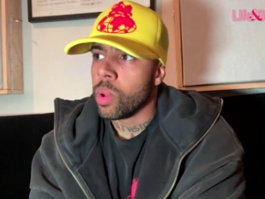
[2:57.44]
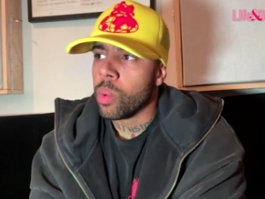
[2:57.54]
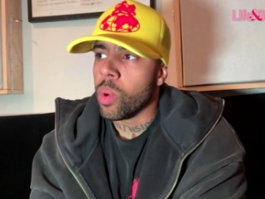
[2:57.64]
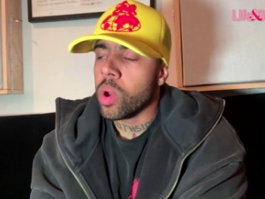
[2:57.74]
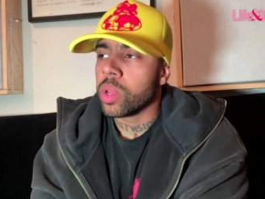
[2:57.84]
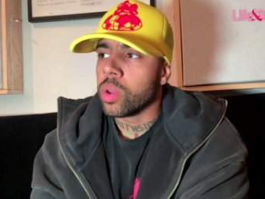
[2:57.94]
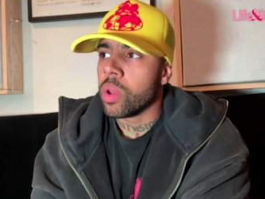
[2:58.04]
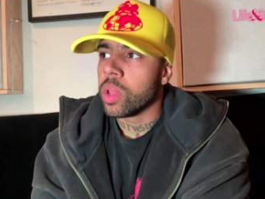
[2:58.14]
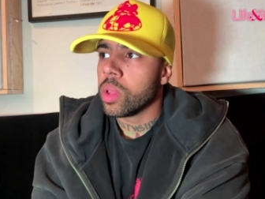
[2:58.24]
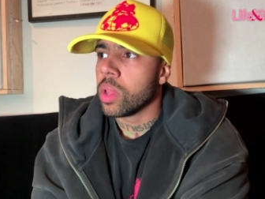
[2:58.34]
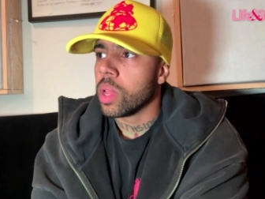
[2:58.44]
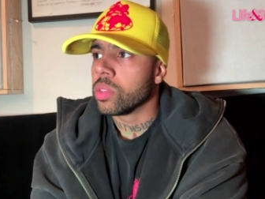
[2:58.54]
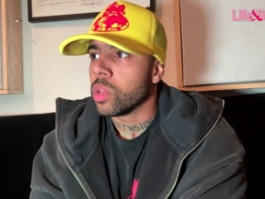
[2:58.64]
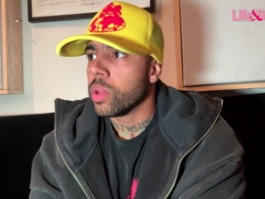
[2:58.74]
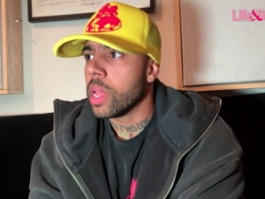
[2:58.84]
We were working on it,
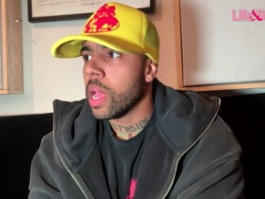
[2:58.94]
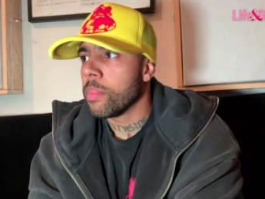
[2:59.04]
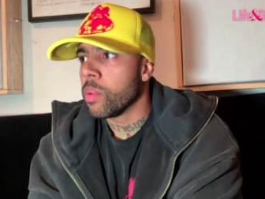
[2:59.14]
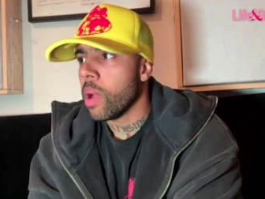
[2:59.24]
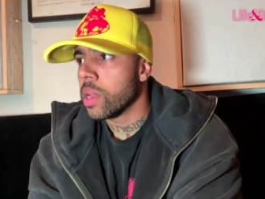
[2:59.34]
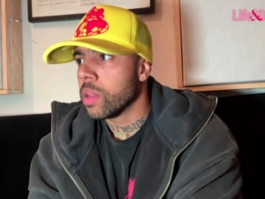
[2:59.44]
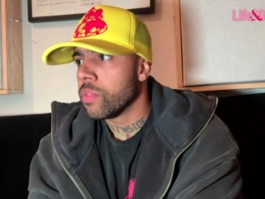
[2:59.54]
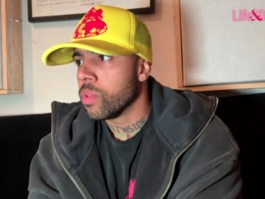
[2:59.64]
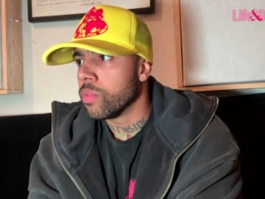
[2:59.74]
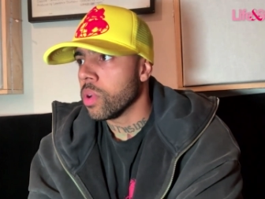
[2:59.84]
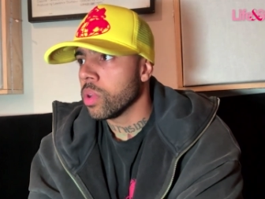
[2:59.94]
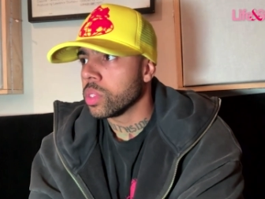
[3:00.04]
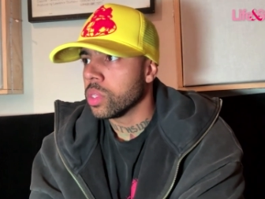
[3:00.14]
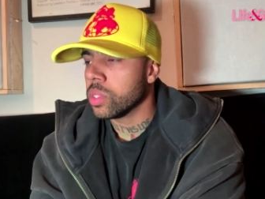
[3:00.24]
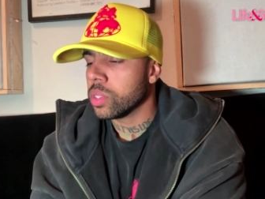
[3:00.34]
and so he had me writing a few
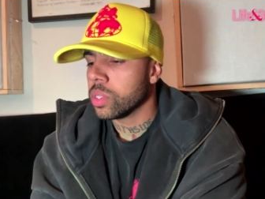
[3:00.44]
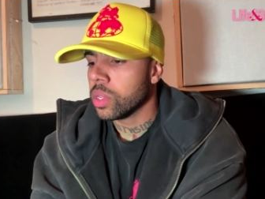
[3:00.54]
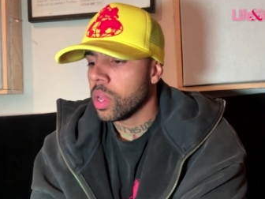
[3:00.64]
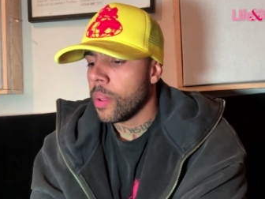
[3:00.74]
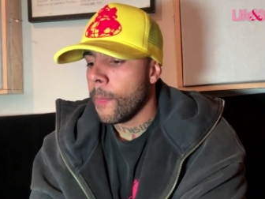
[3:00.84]
verses.